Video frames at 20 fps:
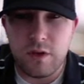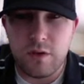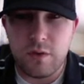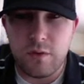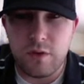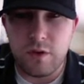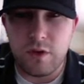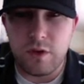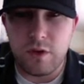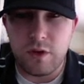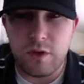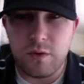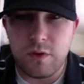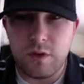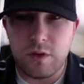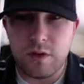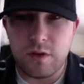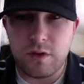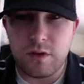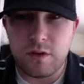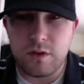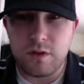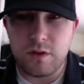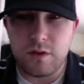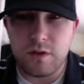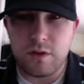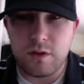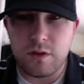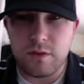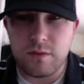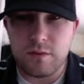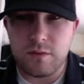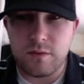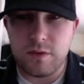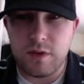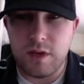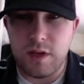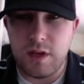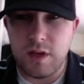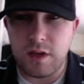well, you know what?
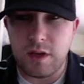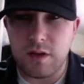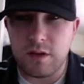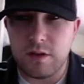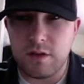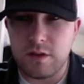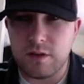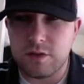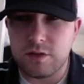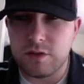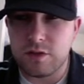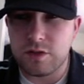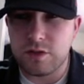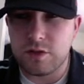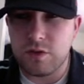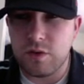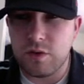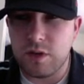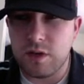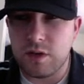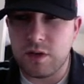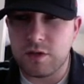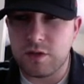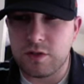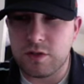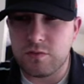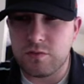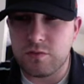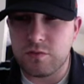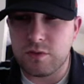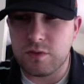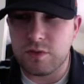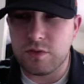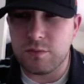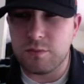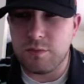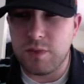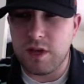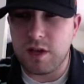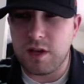Heck, let's just go ahead and just
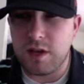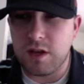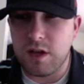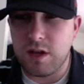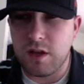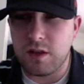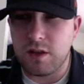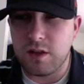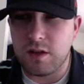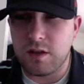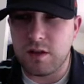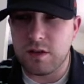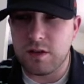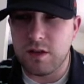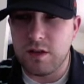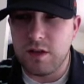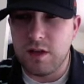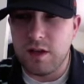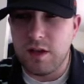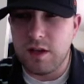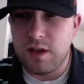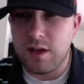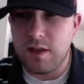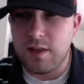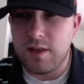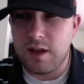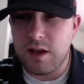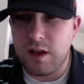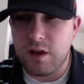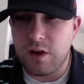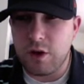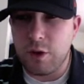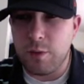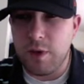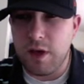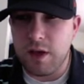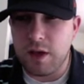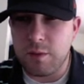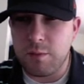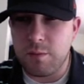paint it all in, and then I'll go
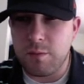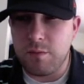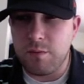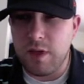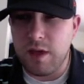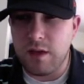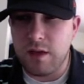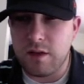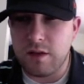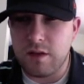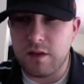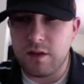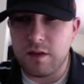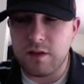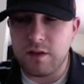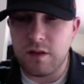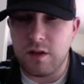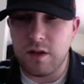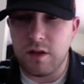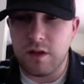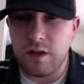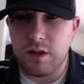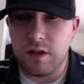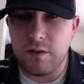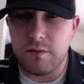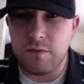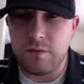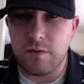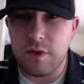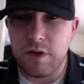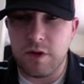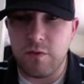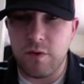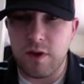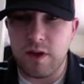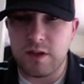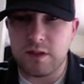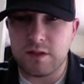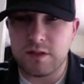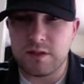back and
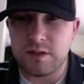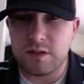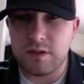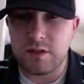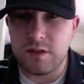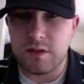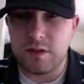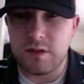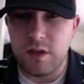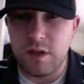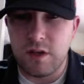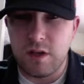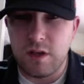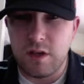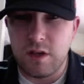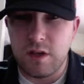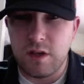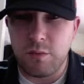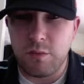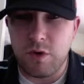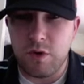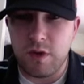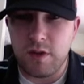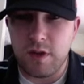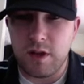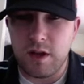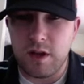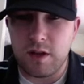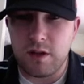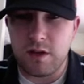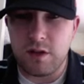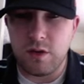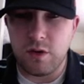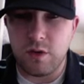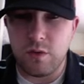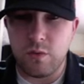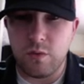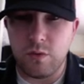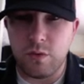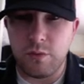erase the part that I
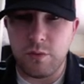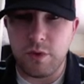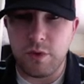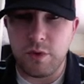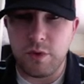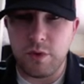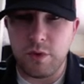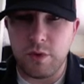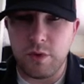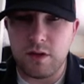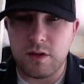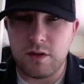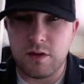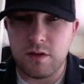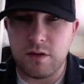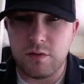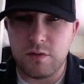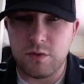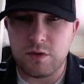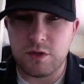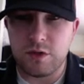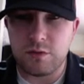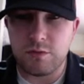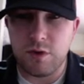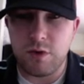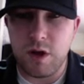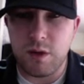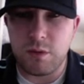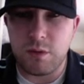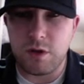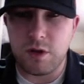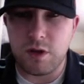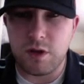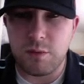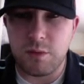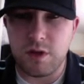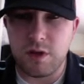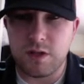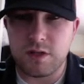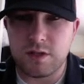don't want painted in, which is probably going to
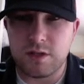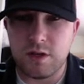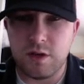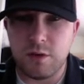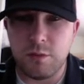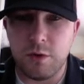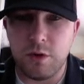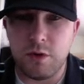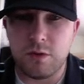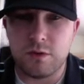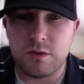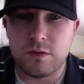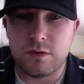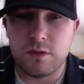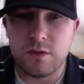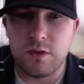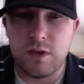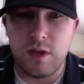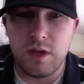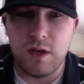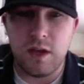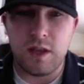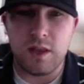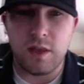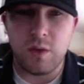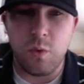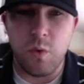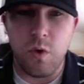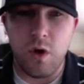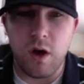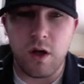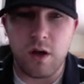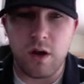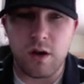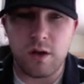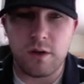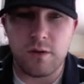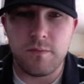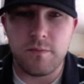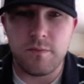be the sailboats and the water.